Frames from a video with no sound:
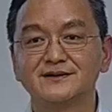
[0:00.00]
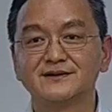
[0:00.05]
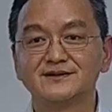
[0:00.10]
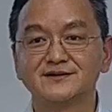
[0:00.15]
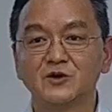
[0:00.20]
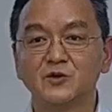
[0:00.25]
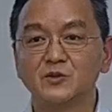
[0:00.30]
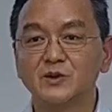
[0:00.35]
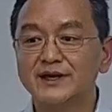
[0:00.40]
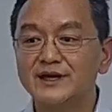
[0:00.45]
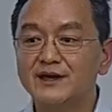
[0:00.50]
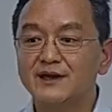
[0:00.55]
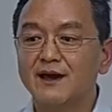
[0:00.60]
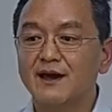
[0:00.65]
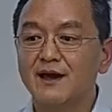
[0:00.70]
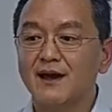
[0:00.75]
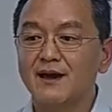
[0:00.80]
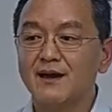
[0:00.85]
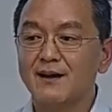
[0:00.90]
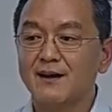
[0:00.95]
So we
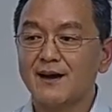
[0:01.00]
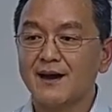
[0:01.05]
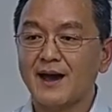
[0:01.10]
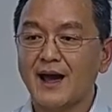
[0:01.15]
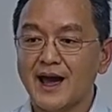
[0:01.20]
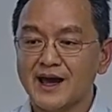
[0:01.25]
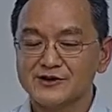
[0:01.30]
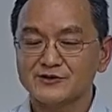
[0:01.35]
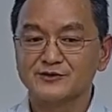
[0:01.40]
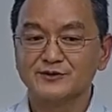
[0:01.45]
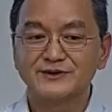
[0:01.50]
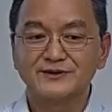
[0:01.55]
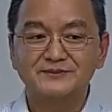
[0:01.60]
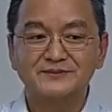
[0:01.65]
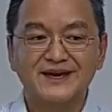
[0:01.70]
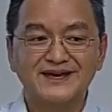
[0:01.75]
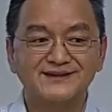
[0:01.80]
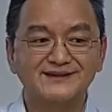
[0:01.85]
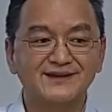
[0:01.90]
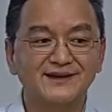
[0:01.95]
actually
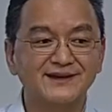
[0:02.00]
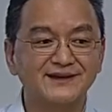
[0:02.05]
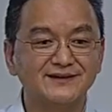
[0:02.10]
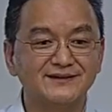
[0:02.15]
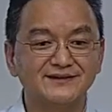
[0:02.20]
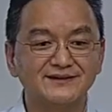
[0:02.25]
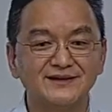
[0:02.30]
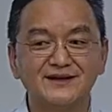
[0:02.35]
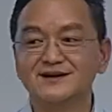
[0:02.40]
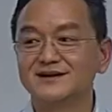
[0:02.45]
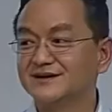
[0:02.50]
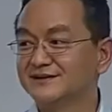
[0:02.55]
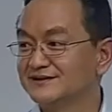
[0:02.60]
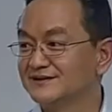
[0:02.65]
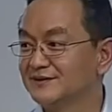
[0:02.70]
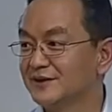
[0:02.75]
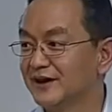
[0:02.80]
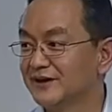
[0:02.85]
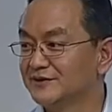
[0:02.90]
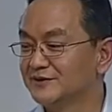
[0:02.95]
maintain,
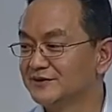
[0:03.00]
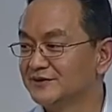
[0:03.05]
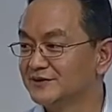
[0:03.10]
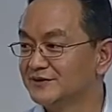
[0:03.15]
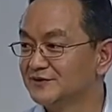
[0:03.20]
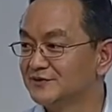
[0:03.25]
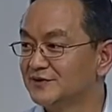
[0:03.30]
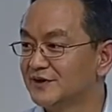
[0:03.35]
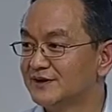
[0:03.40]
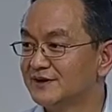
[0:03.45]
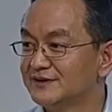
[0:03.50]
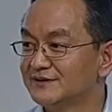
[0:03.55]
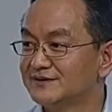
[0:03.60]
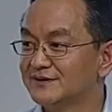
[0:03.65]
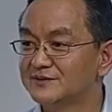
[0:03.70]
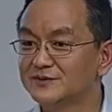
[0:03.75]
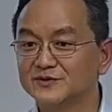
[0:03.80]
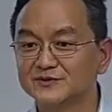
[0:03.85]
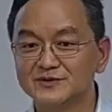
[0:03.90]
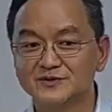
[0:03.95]
as I don't know if uh,
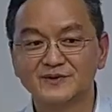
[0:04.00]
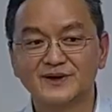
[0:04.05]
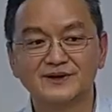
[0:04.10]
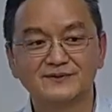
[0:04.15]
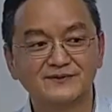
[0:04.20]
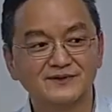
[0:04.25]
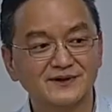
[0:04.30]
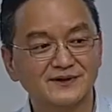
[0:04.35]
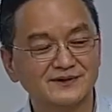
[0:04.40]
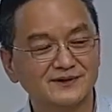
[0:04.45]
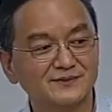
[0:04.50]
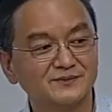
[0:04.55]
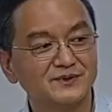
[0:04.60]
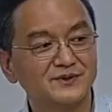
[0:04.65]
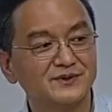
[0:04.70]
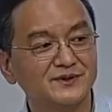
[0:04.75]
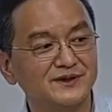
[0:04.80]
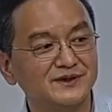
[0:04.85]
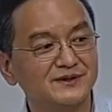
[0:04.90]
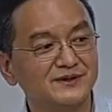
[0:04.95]
some of you have a
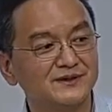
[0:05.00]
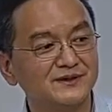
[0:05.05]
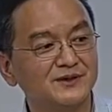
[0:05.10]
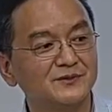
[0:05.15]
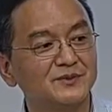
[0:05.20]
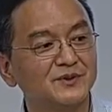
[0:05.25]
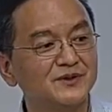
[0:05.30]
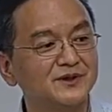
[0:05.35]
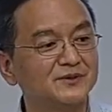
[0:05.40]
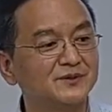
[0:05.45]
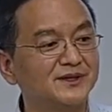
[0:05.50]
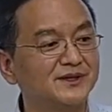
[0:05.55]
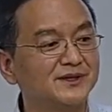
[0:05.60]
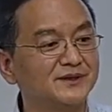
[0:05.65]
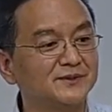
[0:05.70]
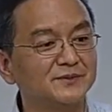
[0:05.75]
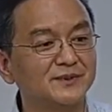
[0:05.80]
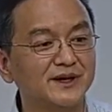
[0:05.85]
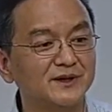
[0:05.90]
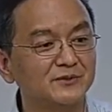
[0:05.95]
computer,
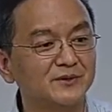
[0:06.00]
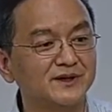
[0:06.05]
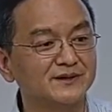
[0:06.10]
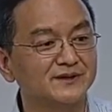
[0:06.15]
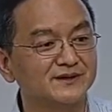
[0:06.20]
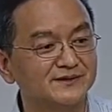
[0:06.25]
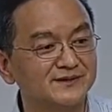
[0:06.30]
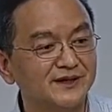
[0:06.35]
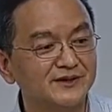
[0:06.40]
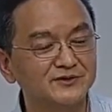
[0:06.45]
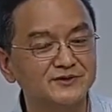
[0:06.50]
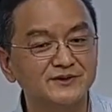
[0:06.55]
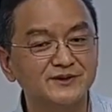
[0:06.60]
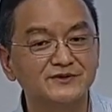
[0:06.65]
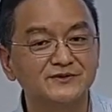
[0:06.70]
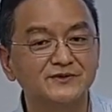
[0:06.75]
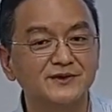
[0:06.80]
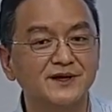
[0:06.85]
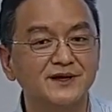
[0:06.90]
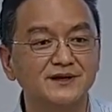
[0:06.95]
computer-related background.
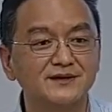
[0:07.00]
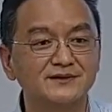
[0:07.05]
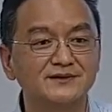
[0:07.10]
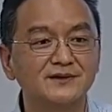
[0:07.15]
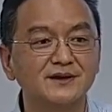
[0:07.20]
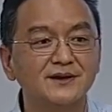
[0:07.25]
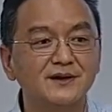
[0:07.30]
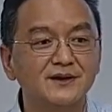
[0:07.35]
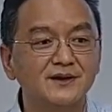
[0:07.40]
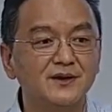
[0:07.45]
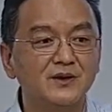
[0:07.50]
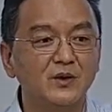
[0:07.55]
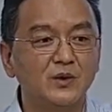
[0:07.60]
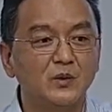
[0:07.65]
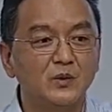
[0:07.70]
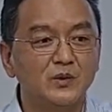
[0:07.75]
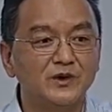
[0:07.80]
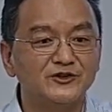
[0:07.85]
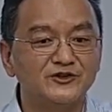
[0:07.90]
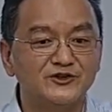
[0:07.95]
Essentially for us,
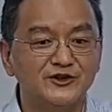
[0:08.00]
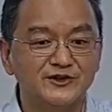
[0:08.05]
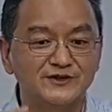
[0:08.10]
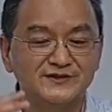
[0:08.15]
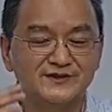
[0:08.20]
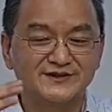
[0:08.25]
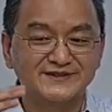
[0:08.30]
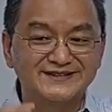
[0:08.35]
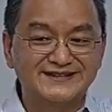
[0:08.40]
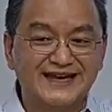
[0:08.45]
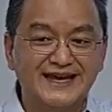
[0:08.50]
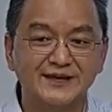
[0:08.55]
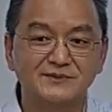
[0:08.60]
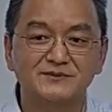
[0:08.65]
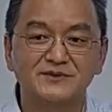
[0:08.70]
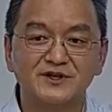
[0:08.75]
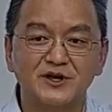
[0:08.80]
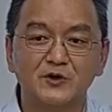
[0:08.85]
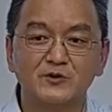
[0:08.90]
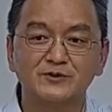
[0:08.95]
we share the
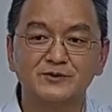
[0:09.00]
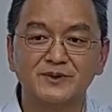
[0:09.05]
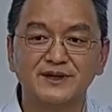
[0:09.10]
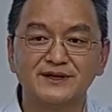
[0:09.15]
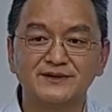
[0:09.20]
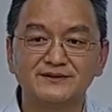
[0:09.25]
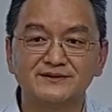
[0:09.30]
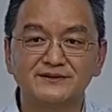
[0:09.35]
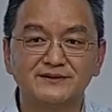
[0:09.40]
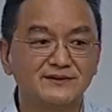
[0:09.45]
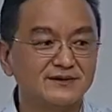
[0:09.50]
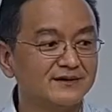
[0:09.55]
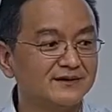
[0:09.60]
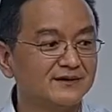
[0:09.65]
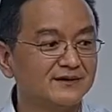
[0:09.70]
same code base